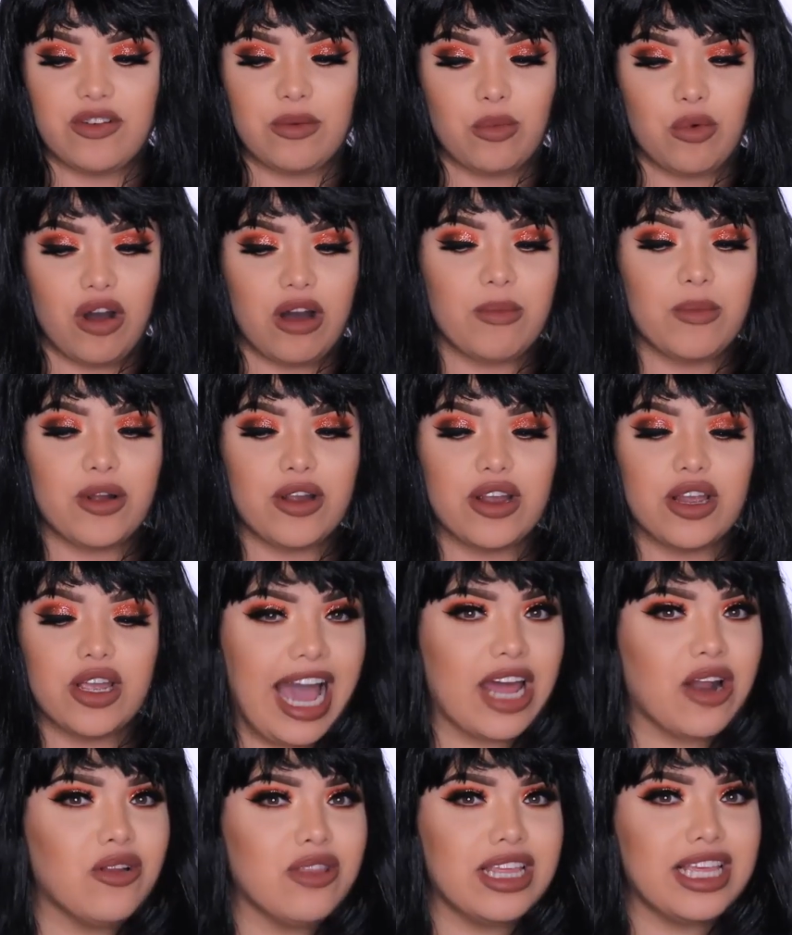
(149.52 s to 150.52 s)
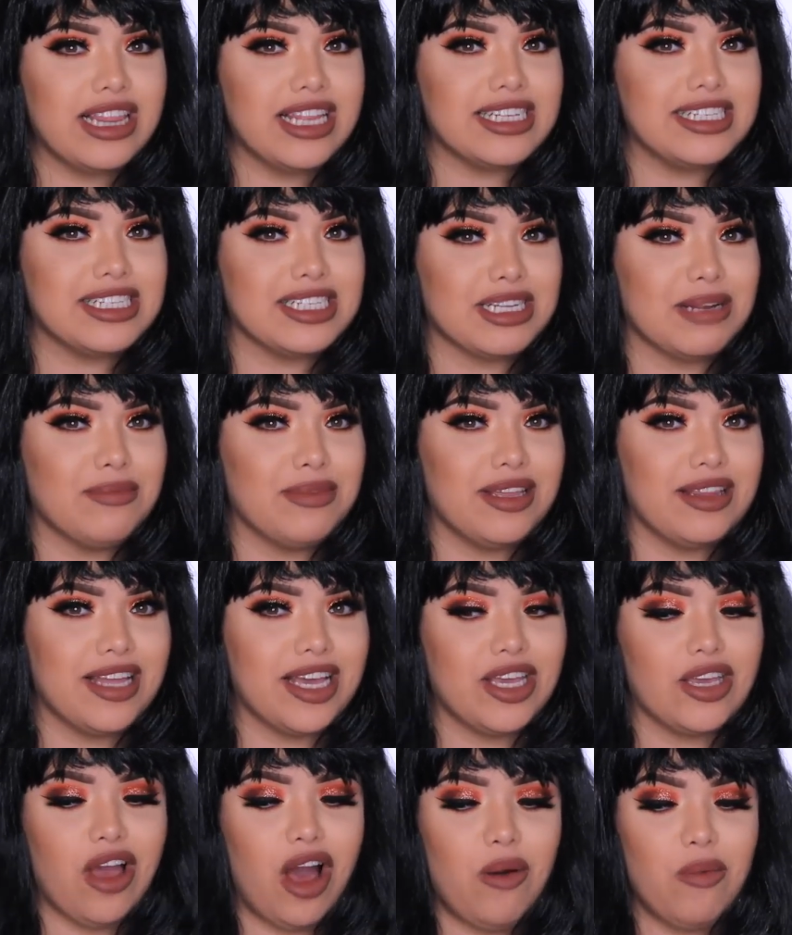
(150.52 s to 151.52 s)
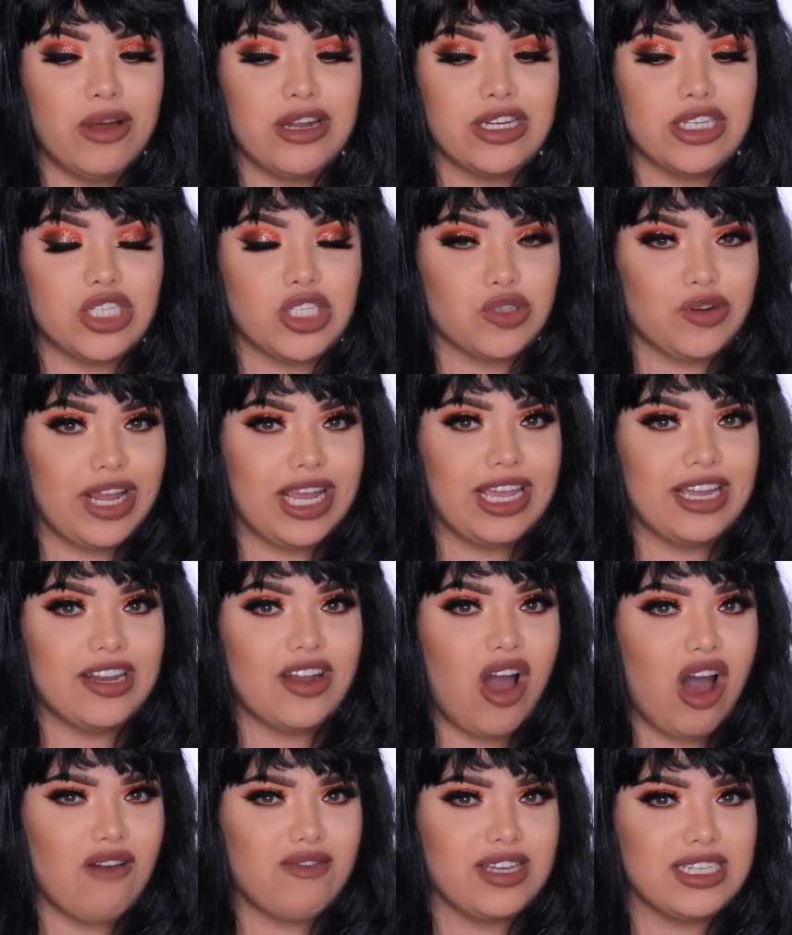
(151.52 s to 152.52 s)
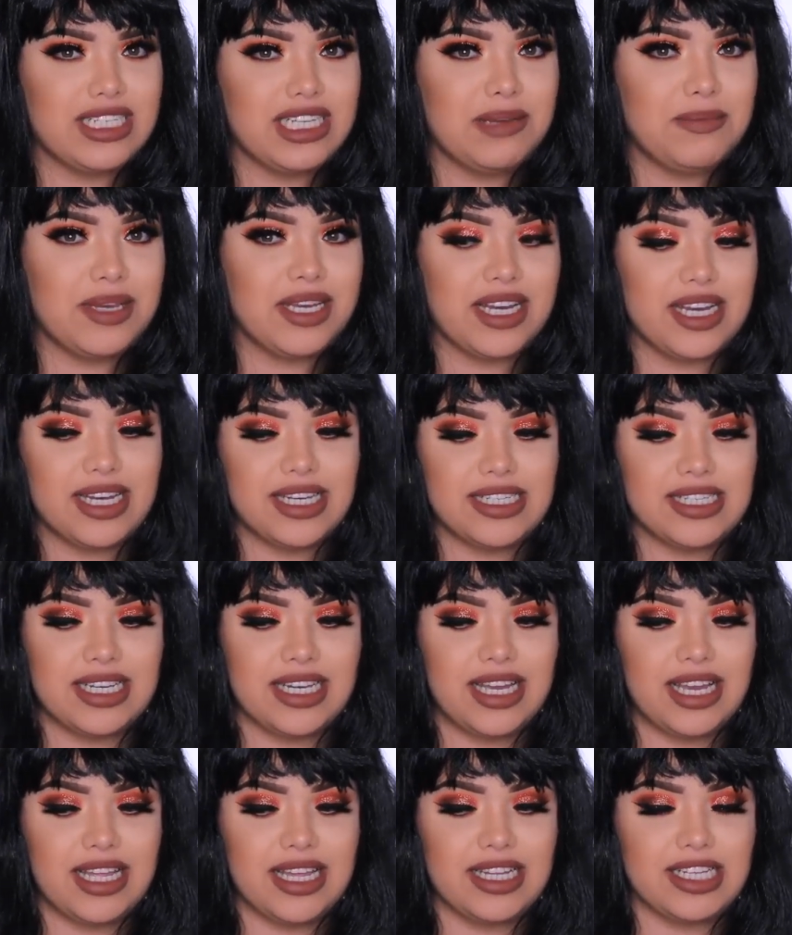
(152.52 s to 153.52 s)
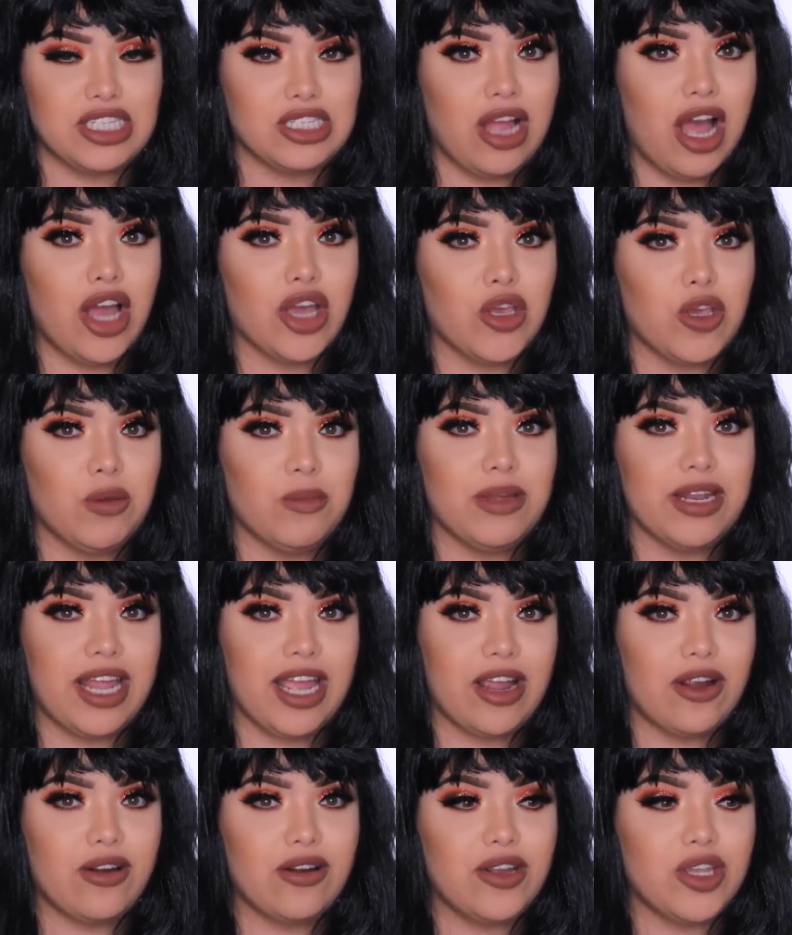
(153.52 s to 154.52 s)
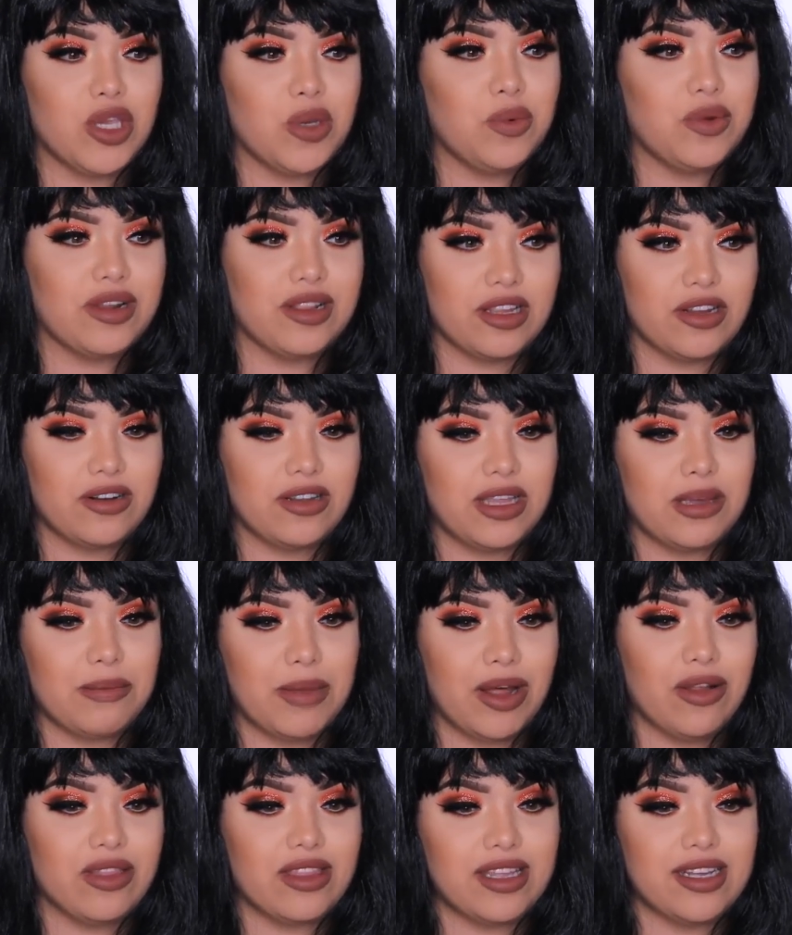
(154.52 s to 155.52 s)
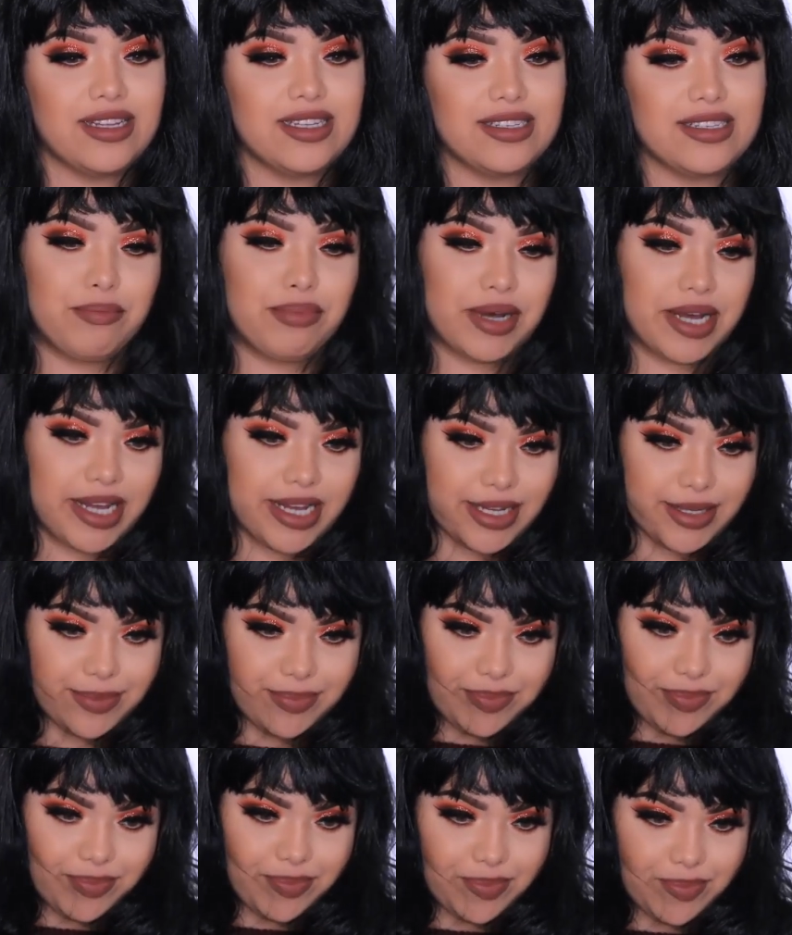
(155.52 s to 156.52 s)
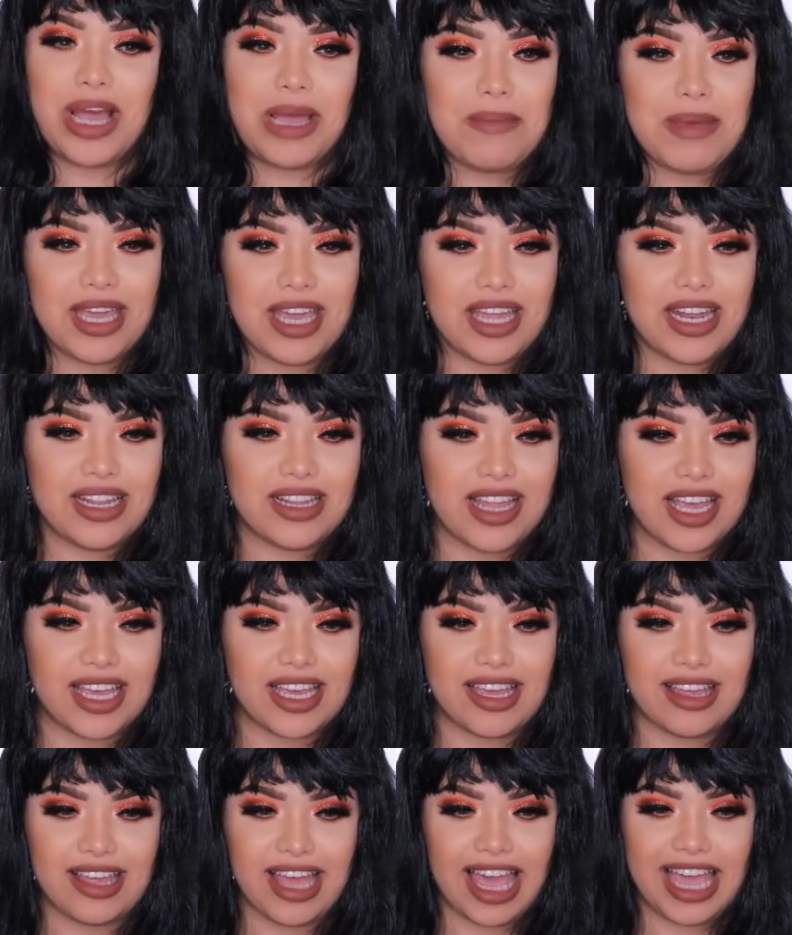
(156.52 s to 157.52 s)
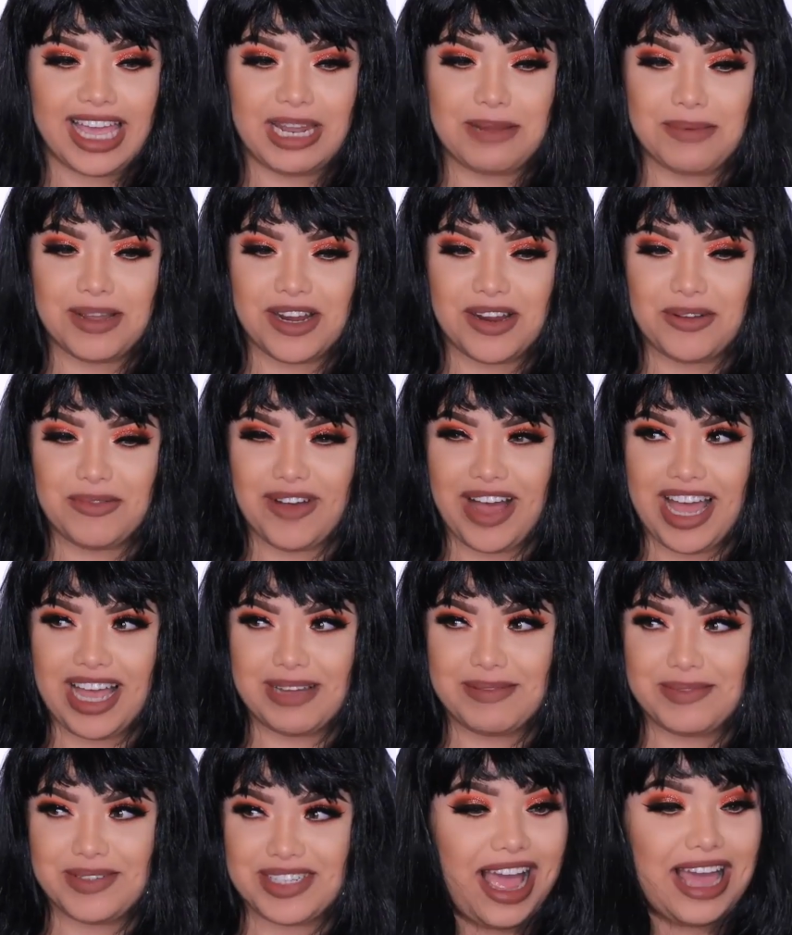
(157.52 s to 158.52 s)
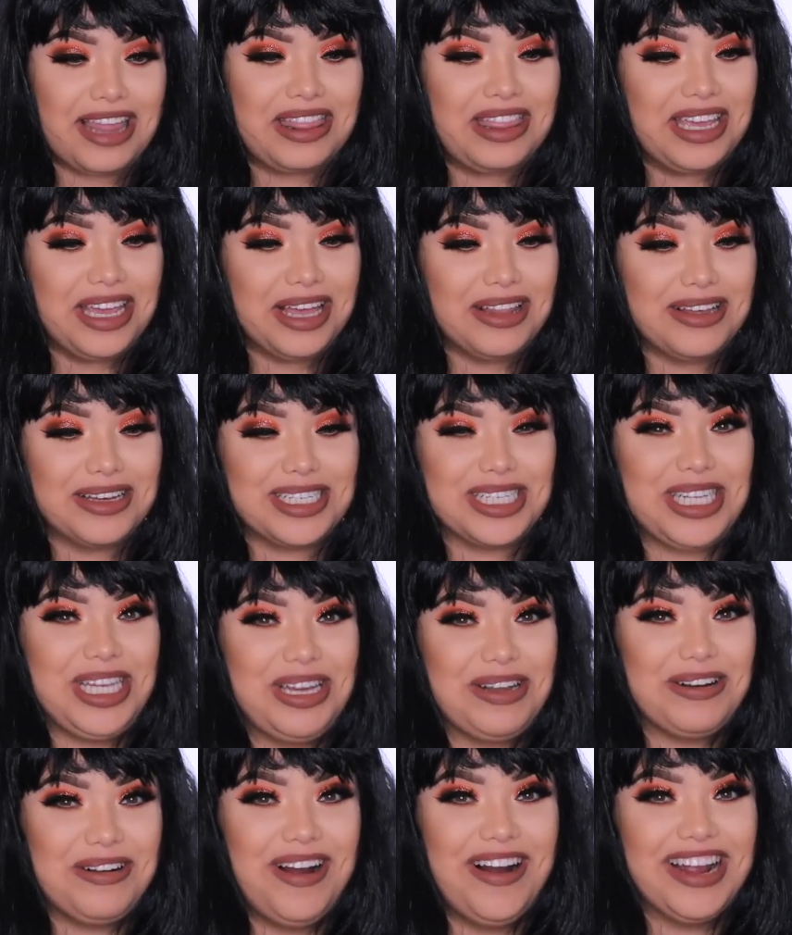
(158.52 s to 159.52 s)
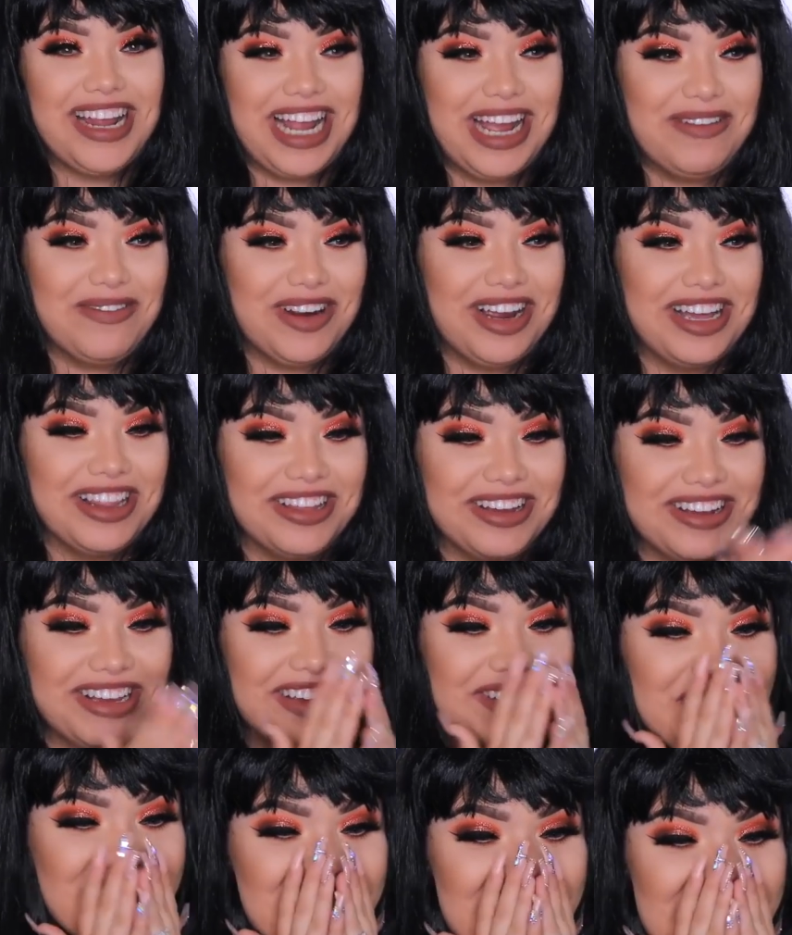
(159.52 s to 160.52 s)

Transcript: from Walmart, I don't think this is something that y'all want to straighten, obviously because it's not human hair. You would literally melt this. But why am I getting like Katy Perry vibes? I think it looks cuter on camera. I look